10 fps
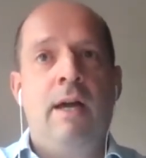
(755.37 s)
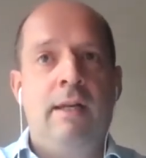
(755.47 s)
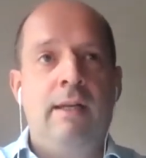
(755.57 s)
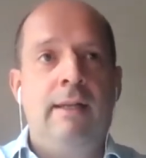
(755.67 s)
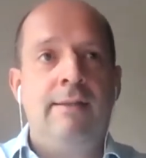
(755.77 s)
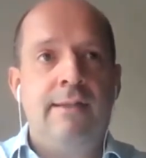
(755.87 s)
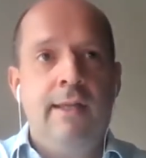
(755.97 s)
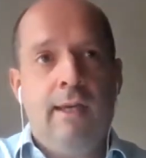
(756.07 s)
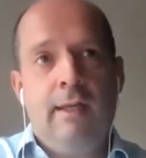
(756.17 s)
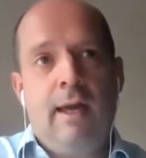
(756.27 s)
rather than
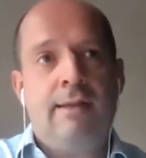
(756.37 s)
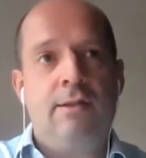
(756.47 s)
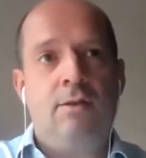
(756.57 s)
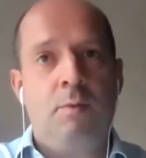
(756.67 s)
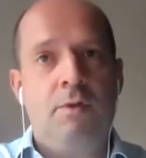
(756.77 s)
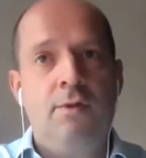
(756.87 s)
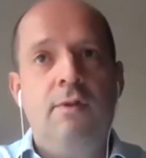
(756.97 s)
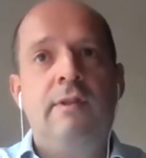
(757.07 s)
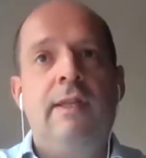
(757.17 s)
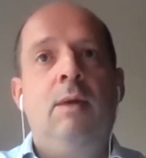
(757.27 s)
seeing it as an
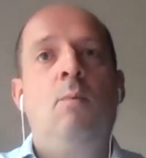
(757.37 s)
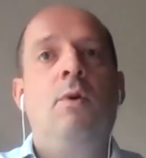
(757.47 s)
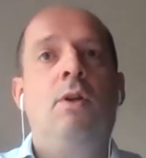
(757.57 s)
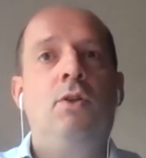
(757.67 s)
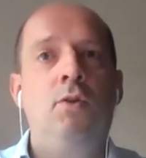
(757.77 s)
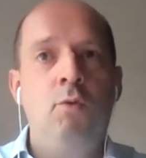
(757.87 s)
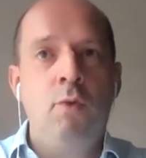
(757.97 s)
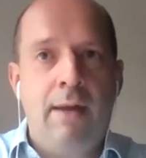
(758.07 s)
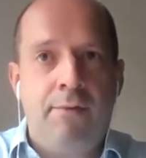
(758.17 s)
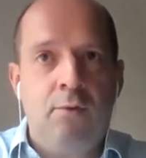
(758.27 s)
opportunity where you
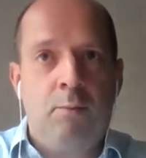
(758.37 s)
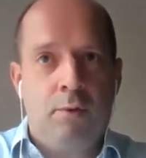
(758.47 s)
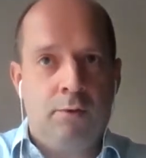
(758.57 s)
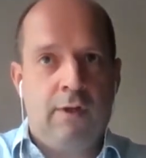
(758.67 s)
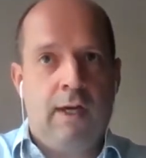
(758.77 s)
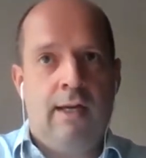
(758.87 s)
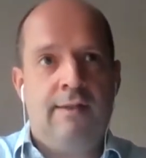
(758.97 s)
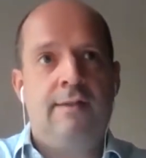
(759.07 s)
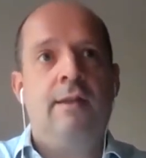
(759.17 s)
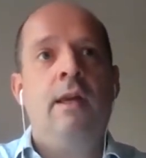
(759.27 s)
have to
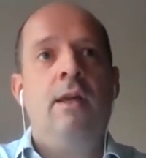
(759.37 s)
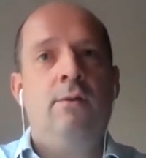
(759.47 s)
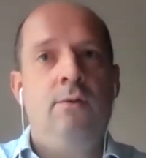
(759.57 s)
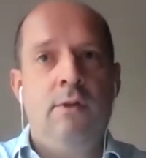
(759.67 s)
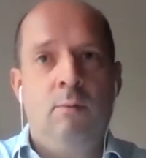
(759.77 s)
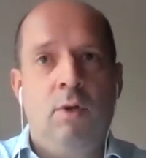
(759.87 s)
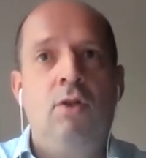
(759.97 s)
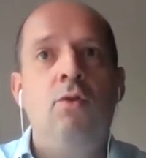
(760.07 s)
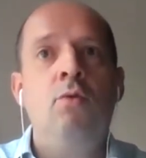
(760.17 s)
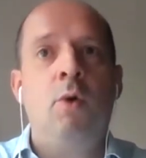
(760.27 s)
broadcast to them, where
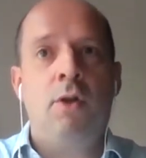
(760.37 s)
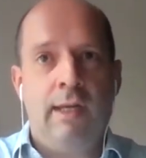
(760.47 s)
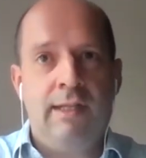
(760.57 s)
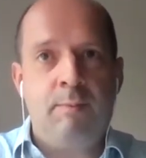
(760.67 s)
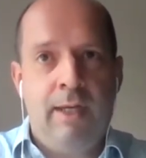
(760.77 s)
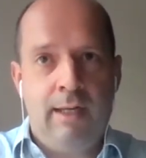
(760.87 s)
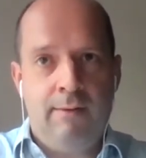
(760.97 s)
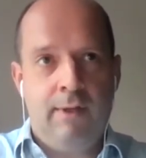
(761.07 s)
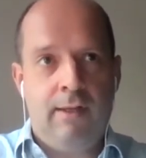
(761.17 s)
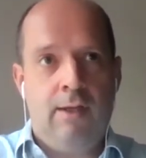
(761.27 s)
you want to explain
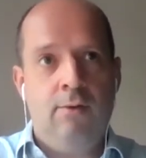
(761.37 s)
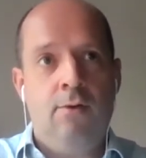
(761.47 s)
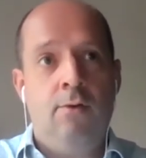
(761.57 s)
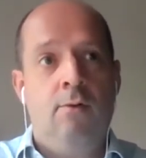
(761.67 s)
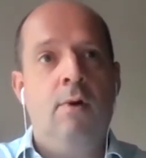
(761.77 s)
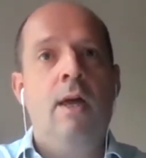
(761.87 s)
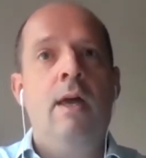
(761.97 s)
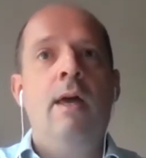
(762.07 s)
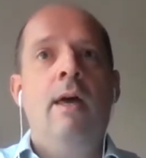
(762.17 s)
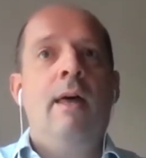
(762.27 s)
everything you know.
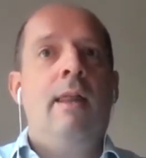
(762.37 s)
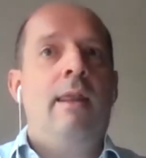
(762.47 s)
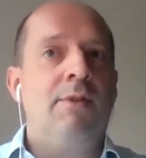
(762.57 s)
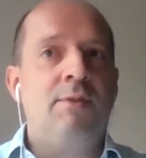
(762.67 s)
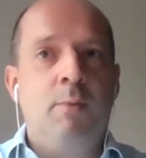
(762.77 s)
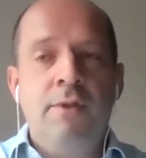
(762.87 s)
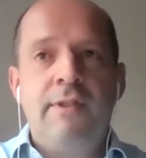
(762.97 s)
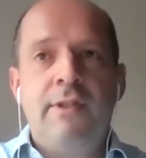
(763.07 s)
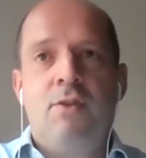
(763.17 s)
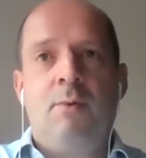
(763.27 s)
There was one
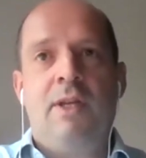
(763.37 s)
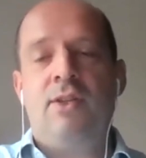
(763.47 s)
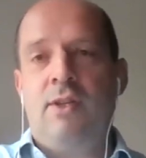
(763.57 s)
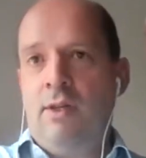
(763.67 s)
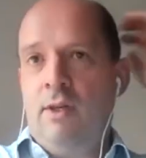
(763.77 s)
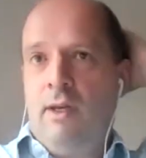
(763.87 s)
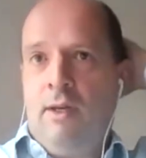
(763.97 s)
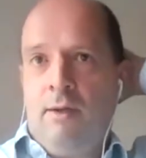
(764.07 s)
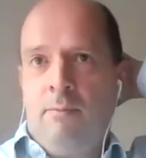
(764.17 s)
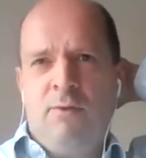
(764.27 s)
situation
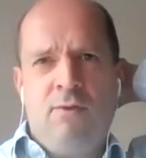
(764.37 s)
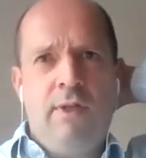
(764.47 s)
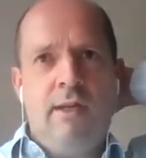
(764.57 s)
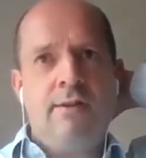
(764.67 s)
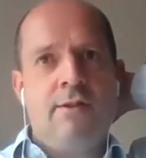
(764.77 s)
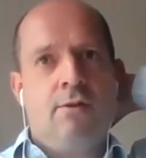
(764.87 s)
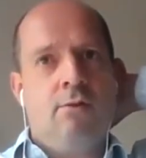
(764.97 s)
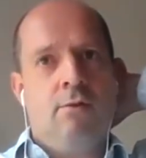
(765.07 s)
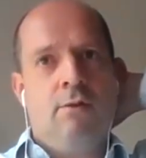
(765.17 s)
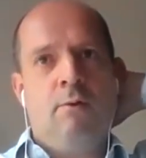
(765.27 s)
2 years
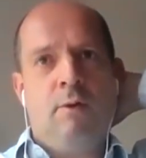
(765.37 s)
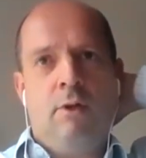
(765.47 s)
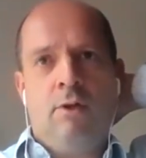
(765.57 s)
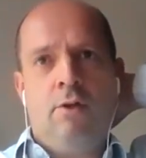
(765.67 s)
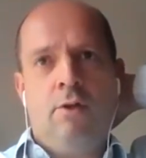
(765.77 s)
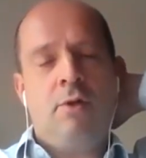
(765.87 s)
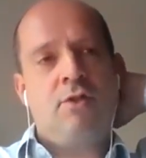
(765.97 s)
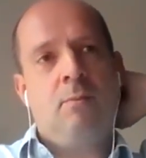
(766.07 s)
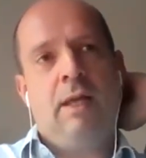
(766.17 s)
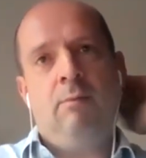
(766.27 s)
ago, another
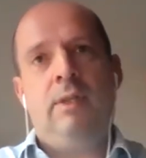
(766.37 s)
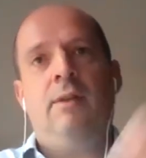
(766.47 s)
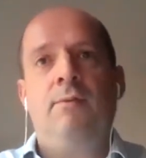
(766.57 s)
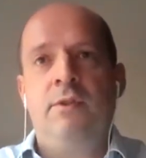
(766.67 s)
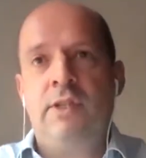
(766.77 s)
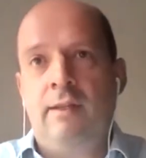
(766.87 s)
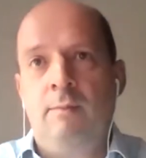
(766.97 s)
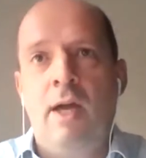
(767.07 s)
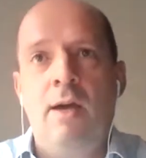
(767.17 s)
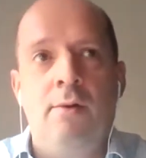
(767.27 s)
workshop that we did for
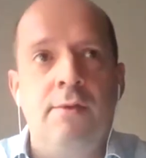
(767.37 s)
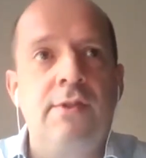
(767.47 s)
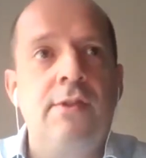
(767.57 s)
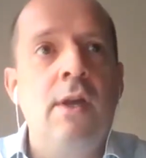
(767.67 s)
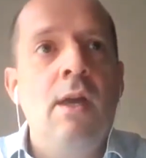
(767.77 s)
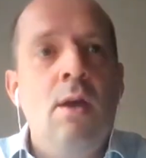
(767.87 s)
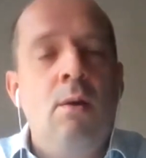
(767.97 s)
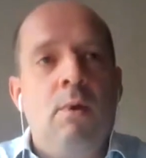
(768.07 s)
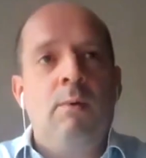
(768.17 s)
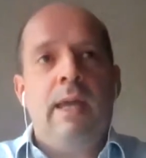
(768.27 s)
Chatham House,
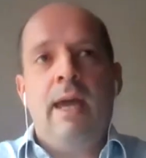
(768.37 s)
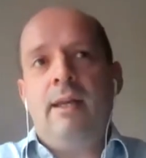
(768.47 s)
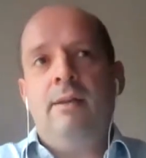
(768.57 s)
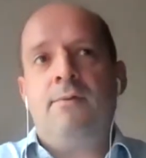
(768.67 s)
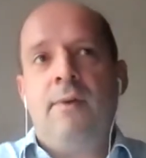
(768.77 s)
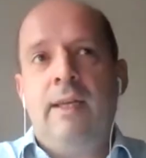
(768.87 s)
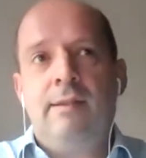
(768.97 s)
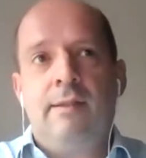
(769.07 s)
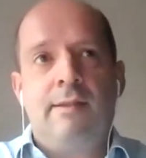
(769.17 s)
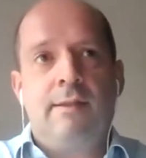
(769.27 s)
where we had
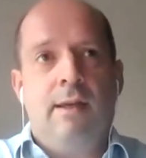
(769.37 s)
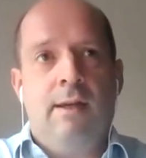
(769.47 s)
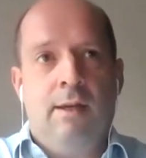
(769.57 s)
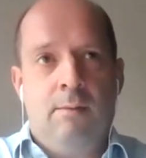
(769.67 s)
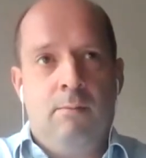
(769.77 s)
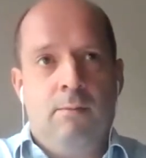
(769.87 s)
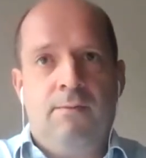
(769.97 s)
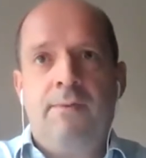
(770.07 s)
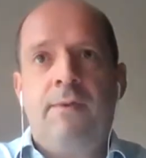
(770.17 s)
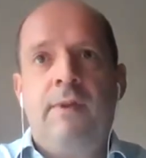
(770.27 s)
invited
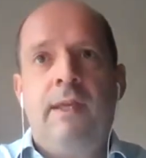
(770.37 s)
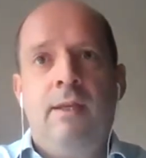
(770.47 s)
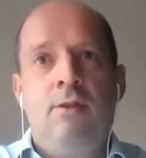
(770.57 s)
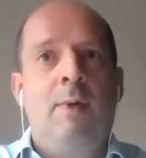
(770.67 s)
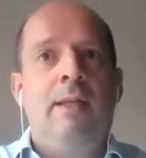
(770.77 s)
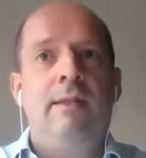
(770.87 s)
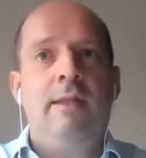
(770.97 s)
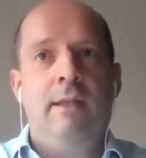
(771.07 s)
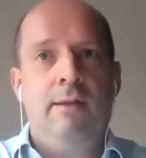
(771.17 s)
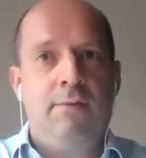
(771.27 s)
15,
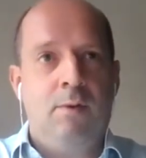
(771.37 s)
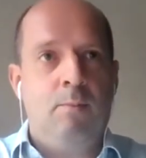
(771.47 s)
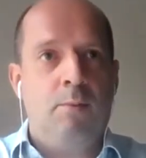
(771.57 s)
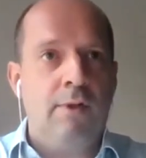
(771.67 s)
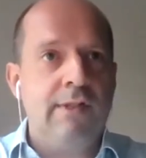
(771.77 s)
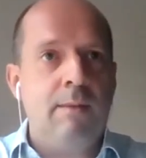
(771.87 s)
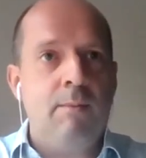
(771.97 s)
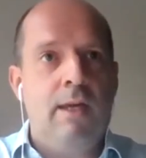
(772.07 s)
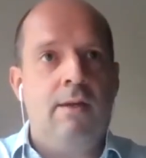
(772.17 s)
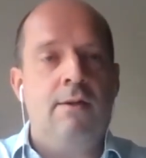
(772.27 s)
20 different
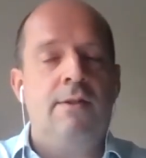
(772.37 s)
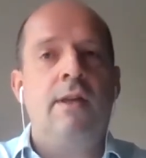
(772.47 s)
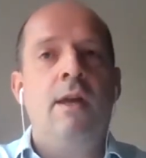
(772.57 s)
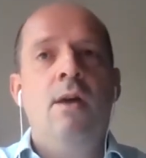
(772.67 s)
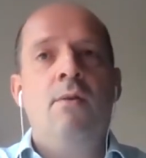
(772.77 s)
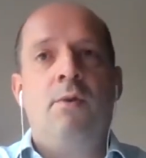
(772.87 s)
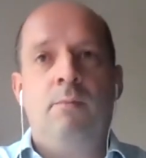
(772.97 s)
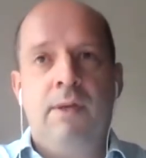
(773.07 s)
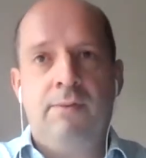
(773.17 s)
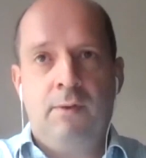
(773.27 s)
policymakers
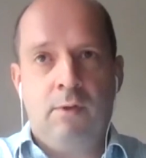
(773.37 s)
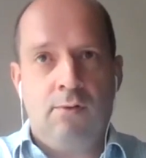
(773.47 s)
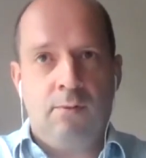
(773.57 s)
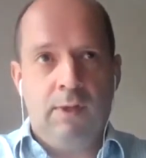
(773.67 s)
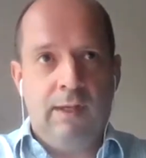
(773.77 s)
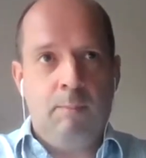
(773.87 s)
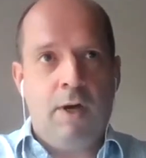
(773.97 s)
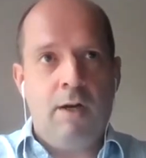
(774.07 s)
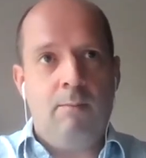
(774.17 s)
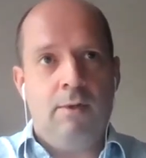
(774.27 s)
from different government
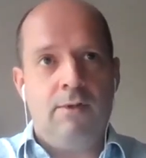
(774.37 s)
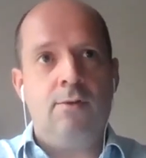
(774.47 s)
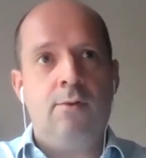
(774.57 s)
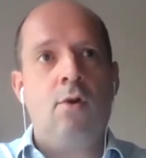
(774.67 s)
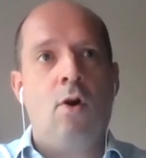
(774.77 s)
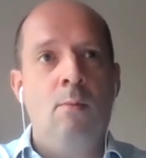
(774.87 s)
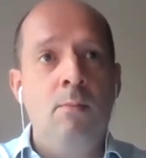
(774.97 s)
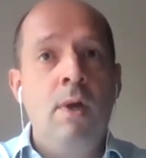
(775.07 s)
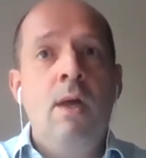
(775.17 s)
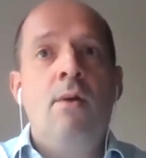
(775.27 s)
departments to
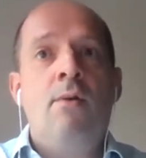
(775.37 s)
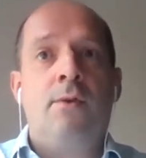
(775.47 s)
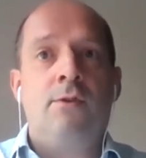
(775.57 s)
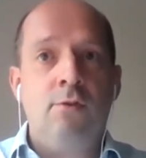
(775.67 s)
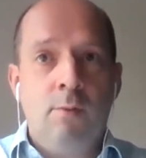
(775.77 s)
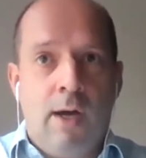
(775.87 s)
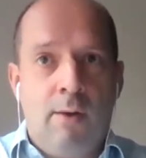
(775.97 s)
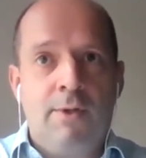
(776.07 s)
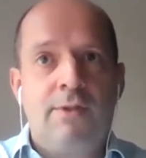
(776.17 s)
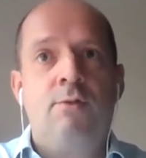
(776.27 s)
come for 2
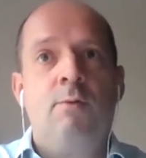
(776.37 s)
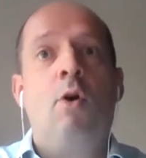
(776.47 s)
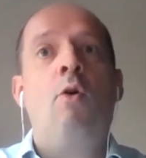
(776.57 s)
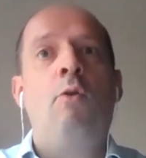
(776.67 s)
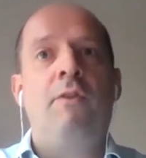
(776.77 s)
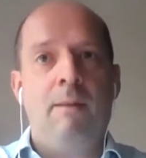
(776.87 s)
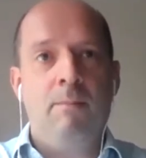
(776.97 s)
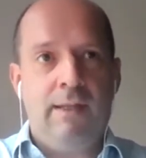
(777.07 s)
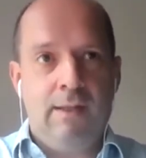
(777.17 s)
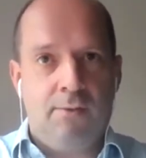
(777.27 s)
hours to a whole day
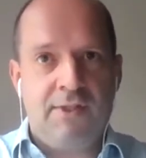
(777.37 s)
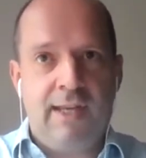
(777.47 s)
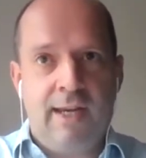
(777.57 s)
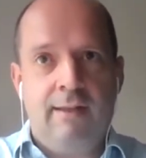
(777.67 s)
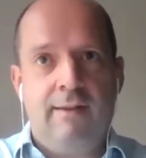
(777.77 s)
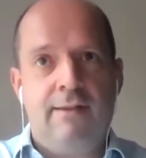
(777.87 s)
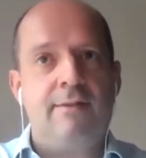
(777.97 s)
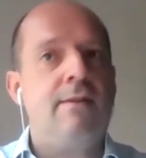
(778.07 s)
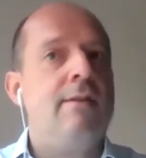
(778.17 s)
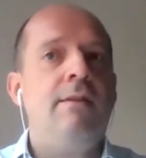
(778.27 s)
meeting of
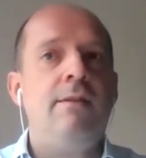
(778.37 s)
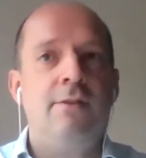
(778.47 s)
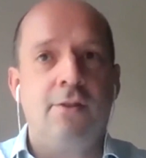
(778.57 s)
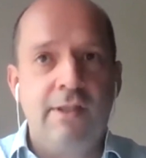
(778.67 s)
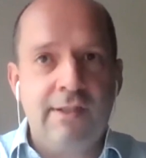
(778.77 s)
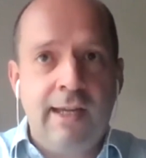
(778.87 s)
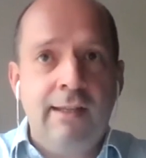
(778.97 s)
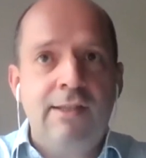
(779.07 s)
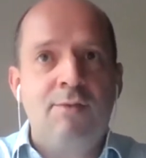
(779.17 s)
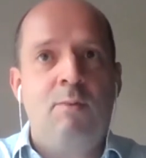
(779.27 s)
scientists. So the
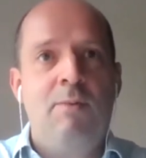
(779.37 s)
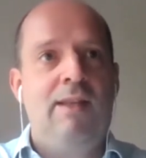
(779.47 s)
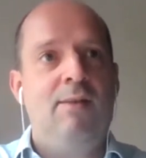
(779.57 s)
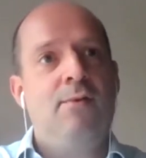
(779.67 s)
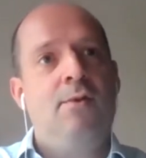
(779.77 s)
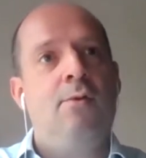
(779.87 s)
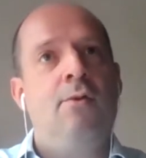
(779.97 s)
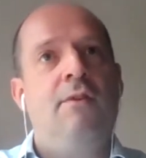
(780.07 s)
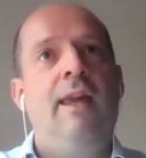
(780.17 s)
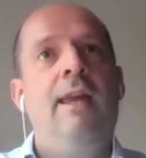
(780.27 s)
scientists were meeting for the
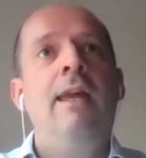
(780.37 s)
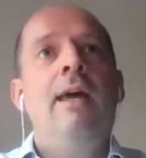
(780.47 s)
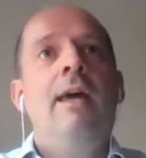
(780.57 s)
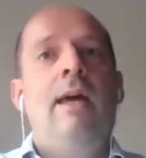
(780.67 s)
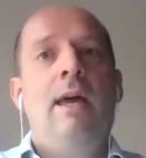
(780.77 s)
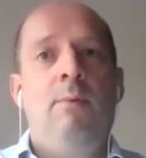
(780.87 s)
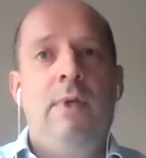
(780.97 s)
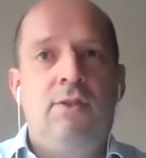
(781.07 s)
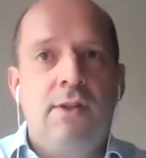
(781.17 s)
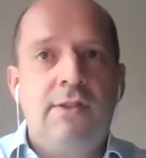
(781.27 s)
whole day, and
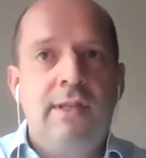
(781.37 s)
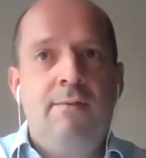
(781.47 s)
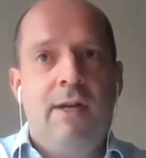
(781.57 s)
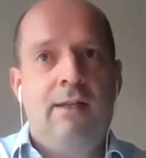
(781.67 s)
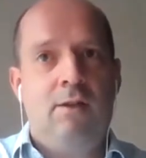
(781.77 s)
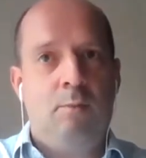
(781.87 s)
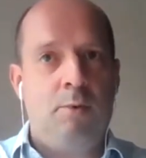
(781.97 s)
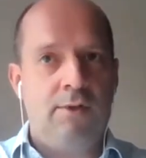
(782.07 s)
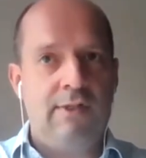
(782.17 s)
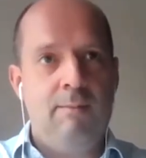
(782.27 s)
we just invited the
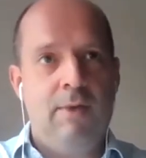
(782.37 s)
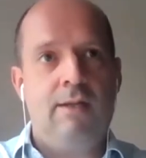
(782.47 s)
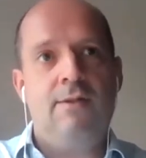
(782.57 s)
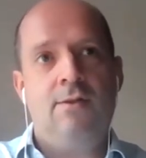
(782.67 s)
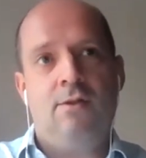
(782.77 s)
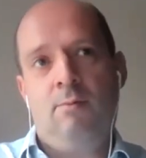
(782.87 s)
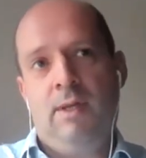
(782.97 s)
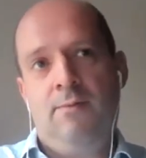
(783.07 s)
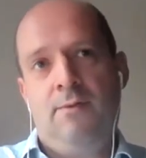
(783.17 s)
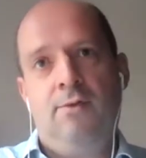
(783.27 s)
policymakers to come
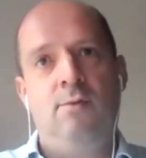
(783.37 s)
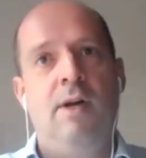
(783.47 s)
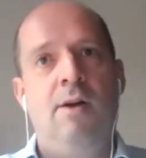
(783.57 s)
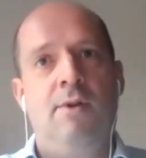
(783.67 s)
in for 2